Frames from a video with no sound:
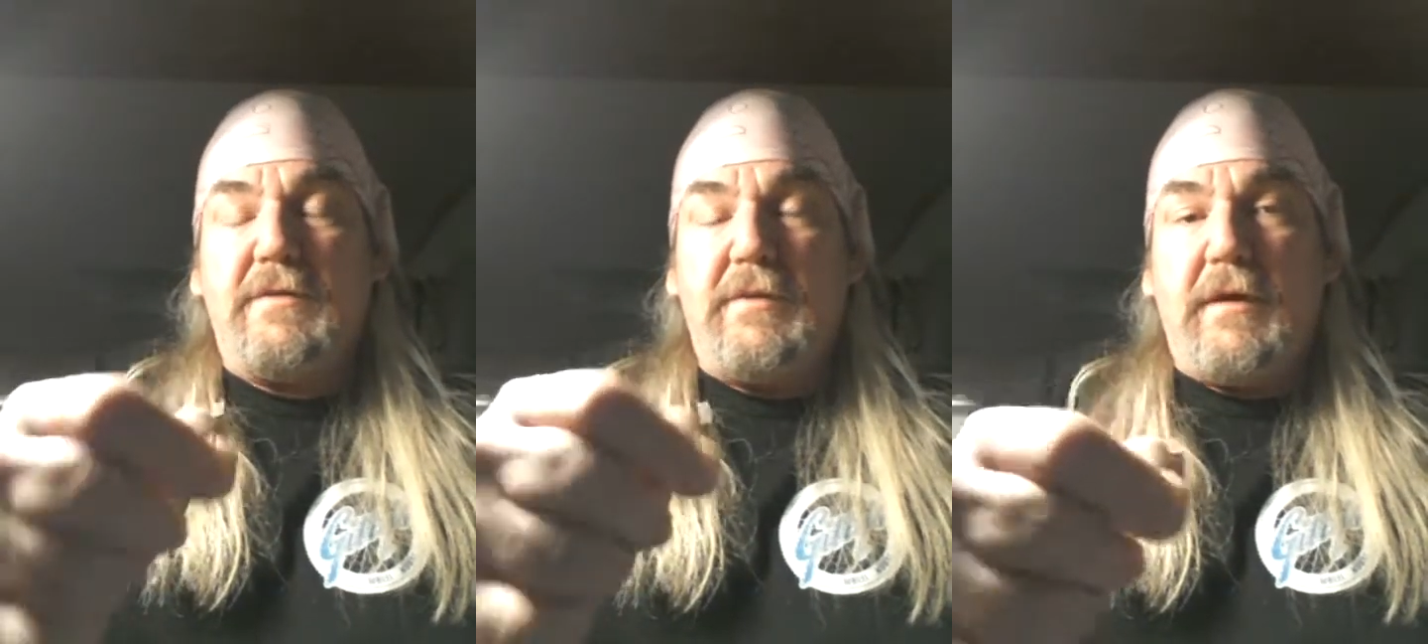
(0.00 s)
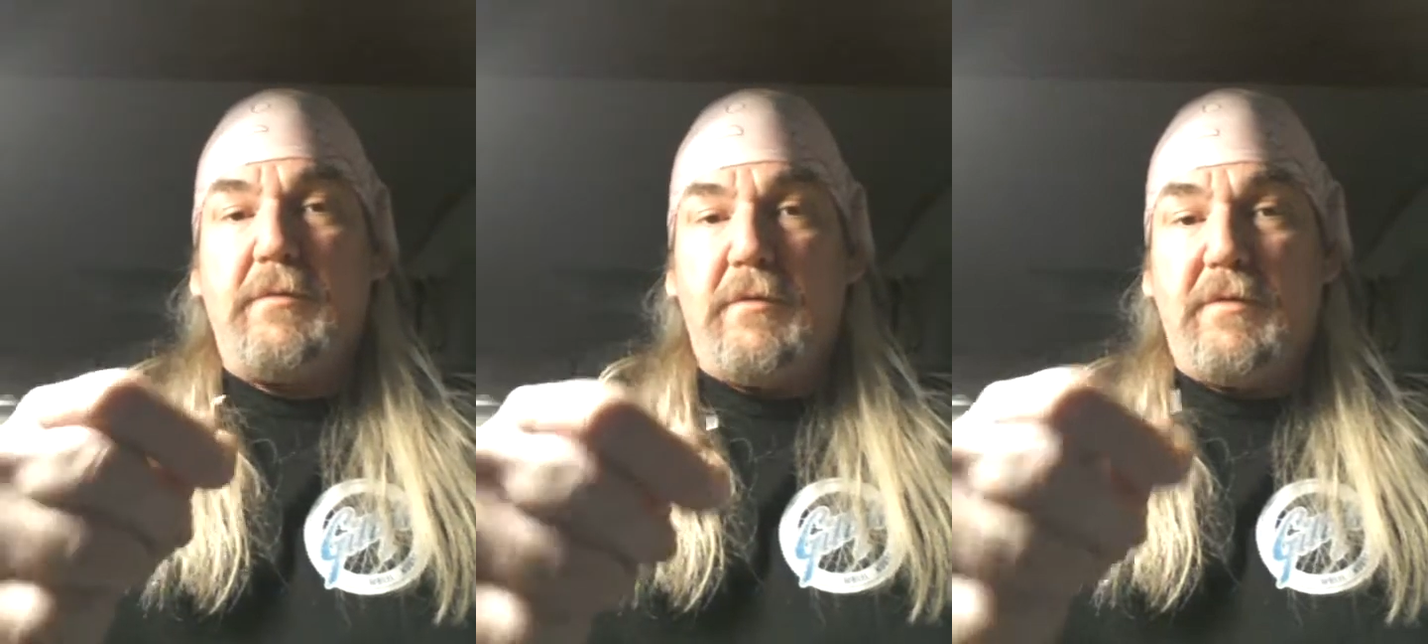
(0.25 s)

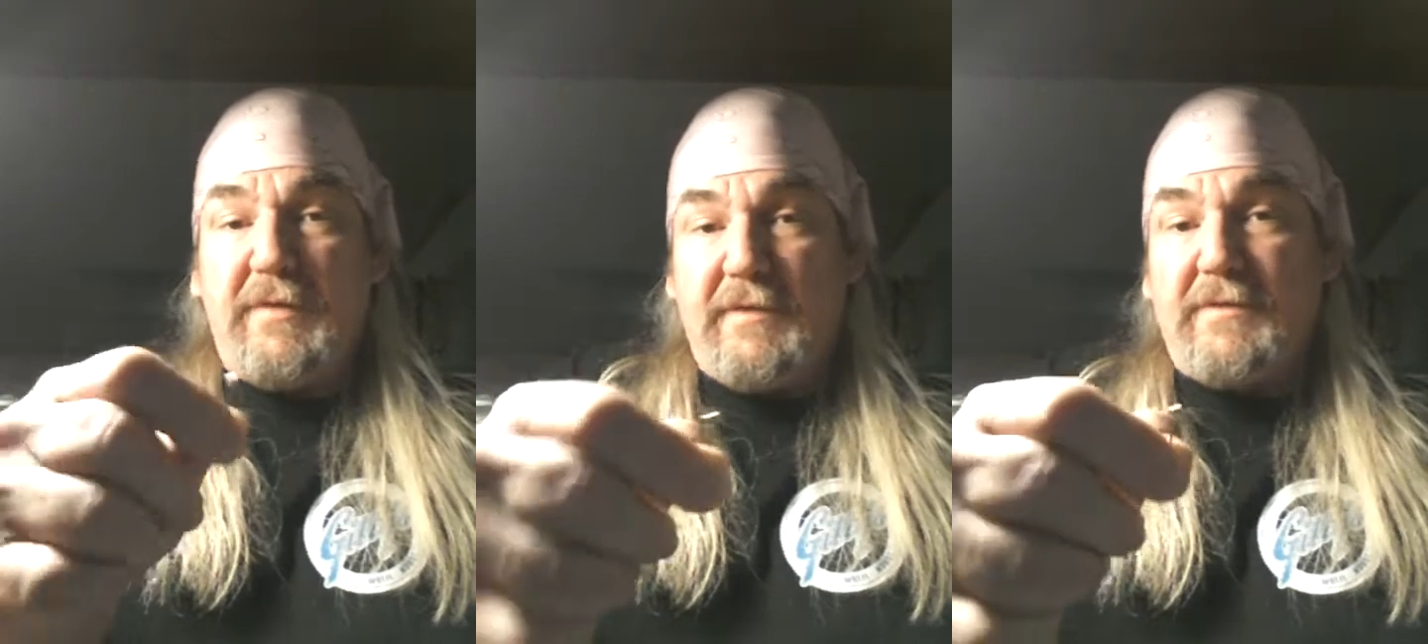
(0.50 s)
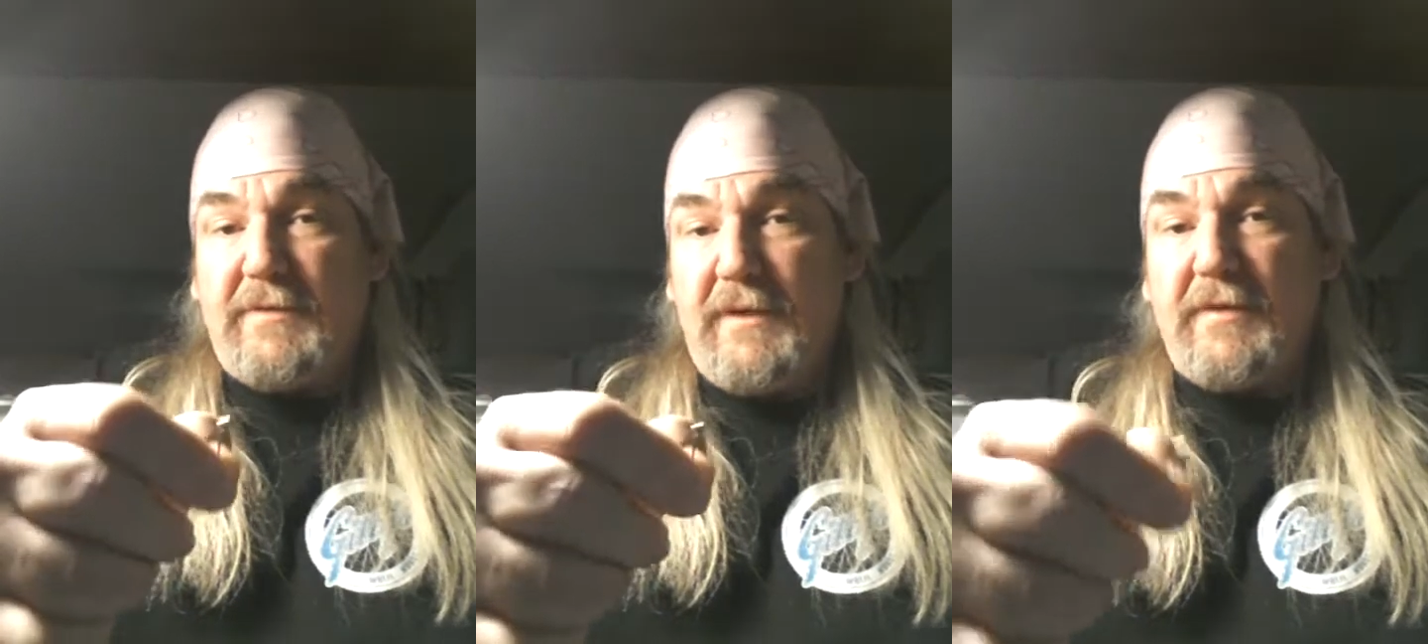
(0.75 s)
double,
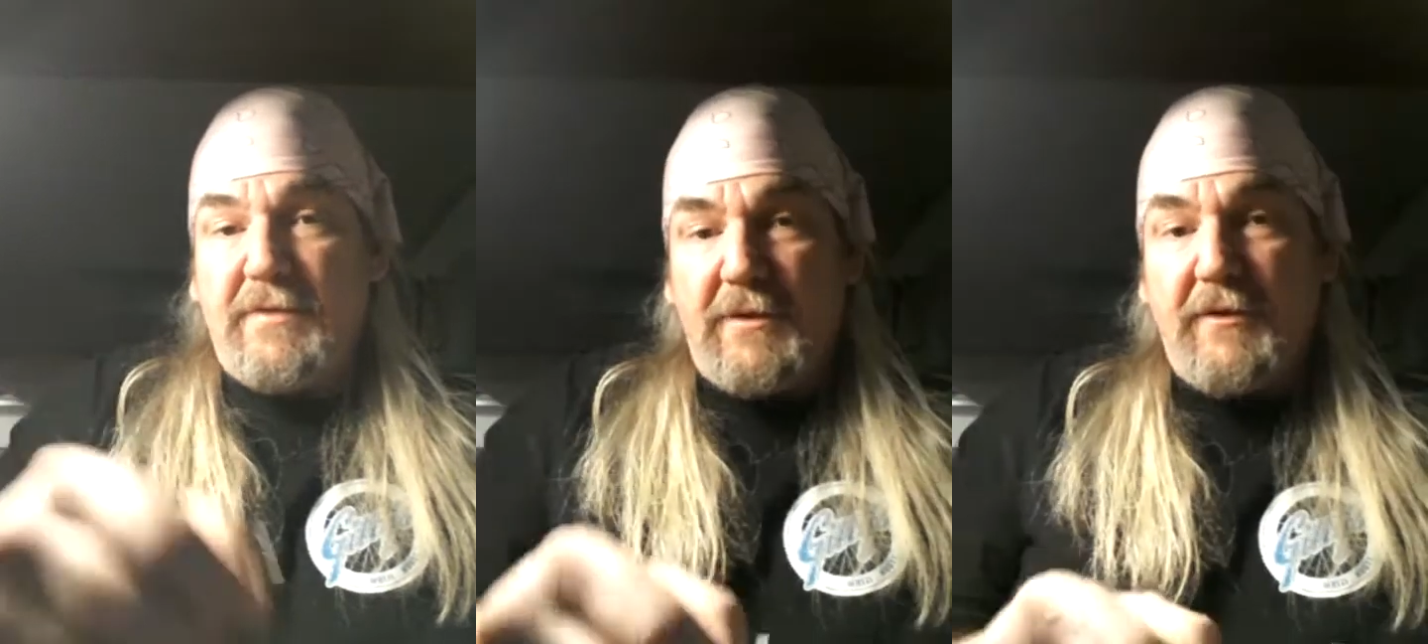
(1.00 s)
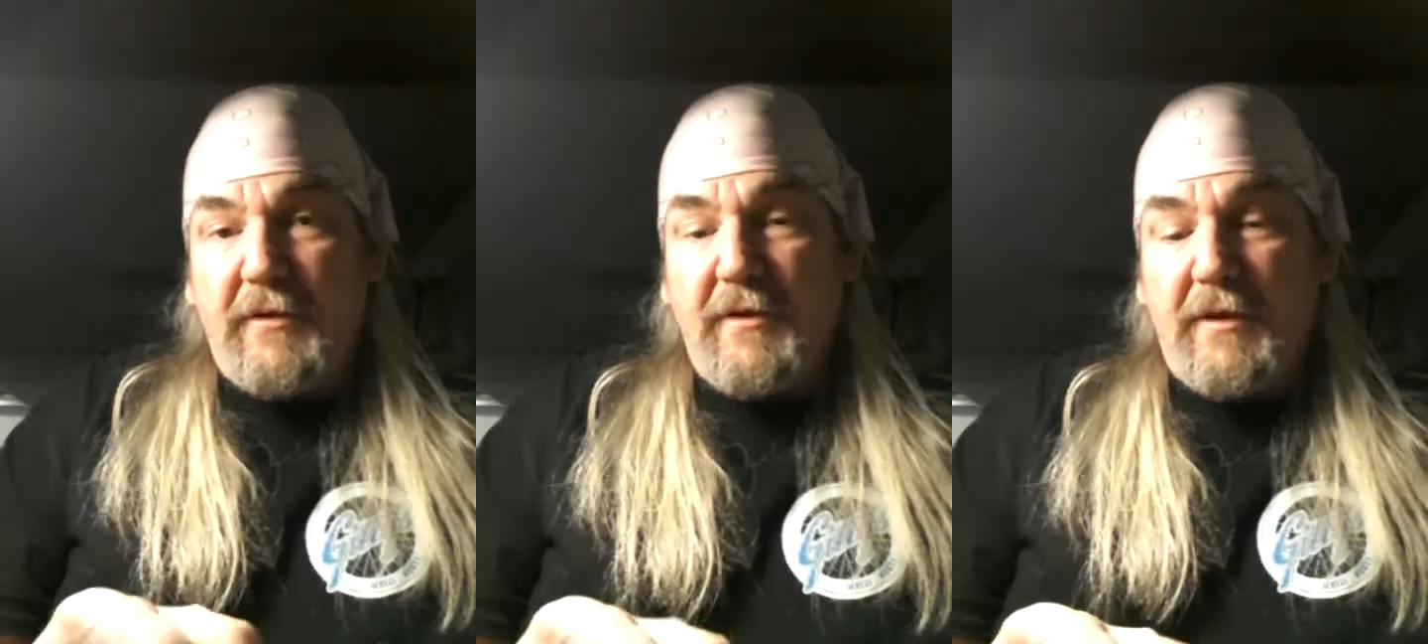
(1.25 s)

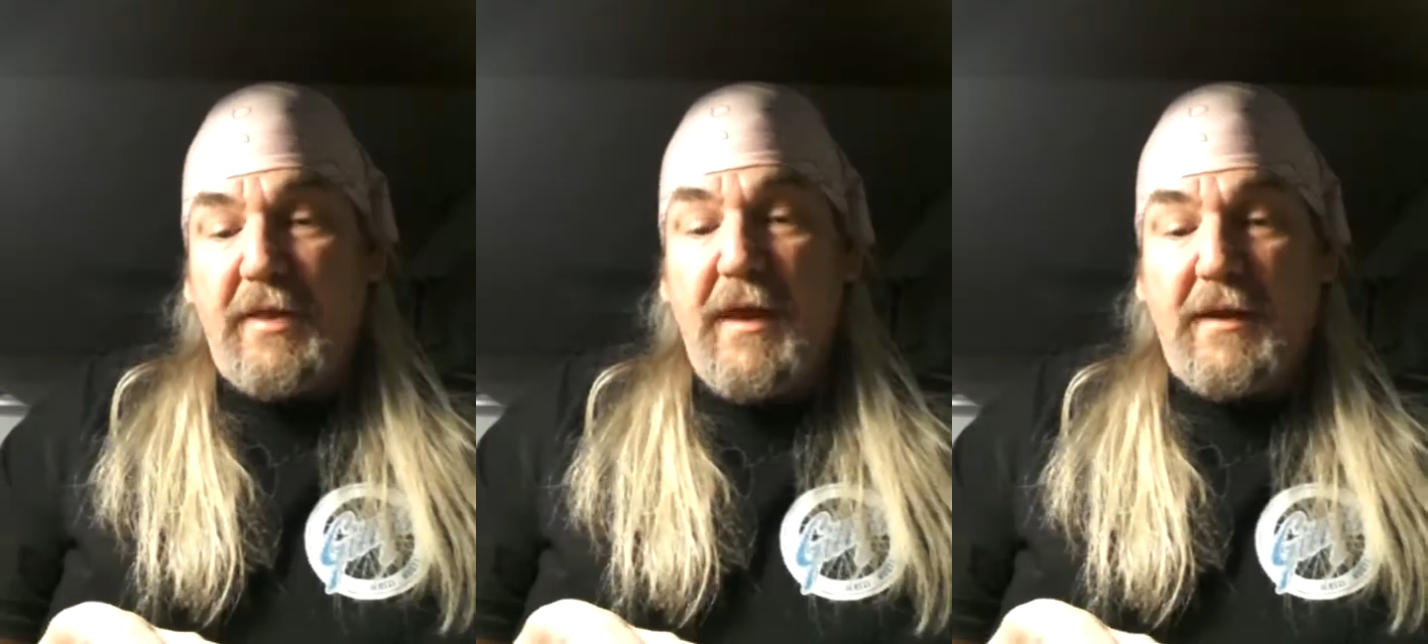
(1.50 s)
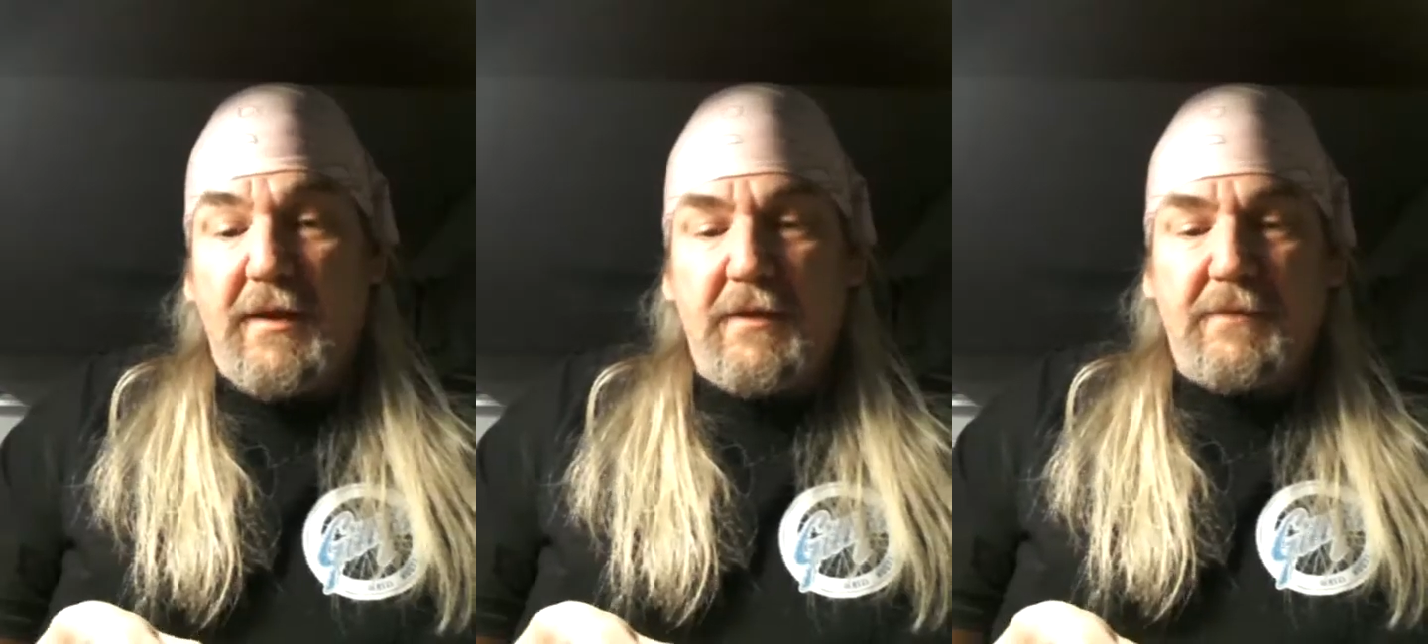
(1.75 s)
you're gonna
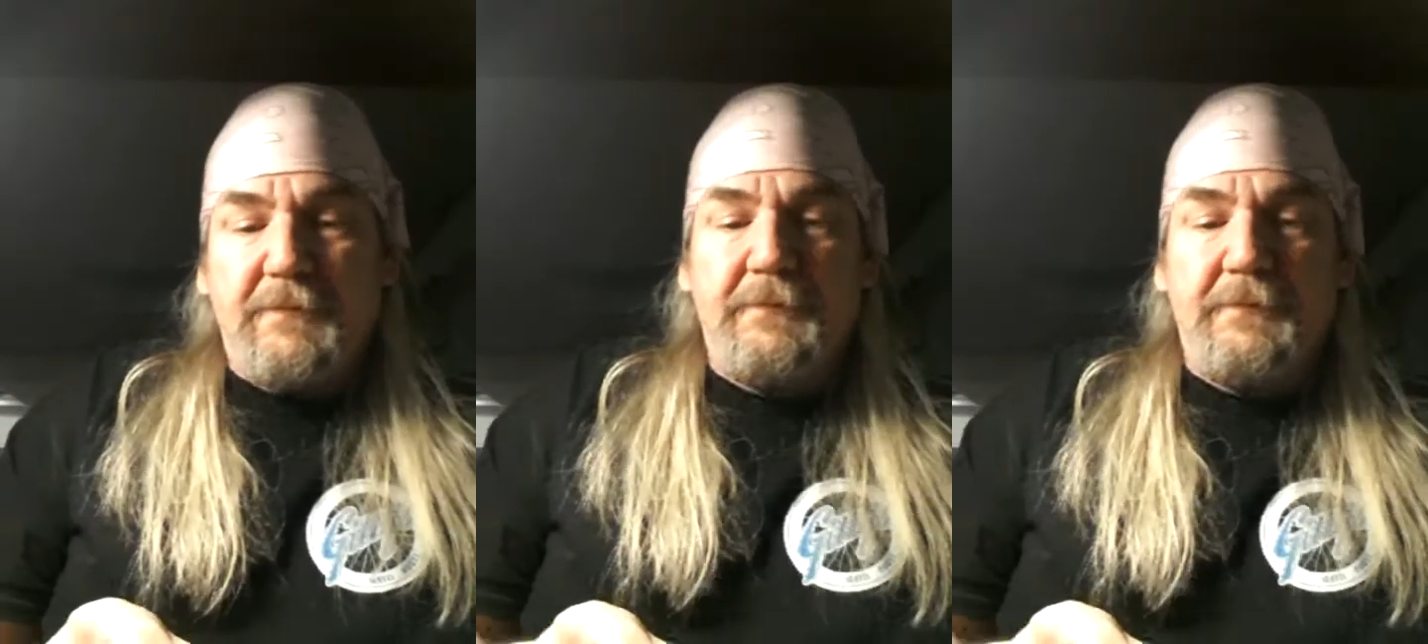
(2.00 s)
like it.